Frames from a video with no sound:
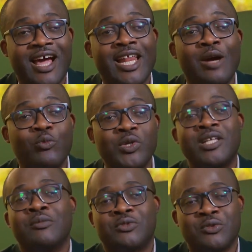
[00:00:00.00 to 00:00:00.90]
And I'm
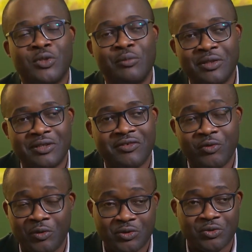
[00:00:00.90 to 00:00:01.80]
William Suzomba if
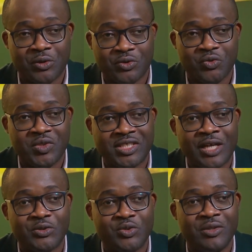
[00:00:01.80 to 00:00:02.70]
you want to also reach
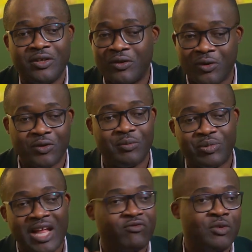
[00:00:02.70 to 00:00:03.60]
out to me on all the
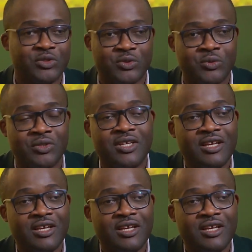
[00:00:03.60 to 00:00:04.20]
platforms too.